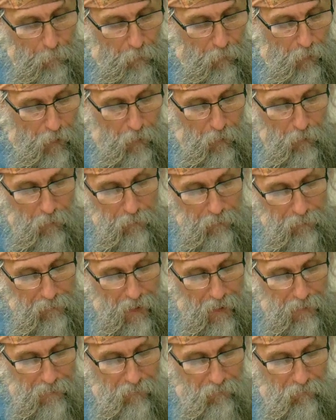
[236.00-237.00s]
prayer and
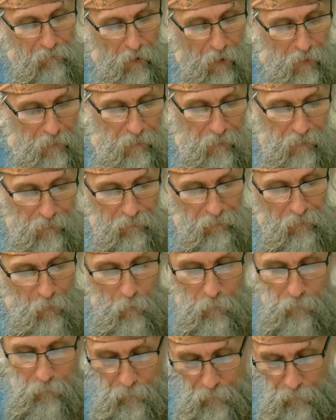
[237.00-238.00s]
guidance on. And so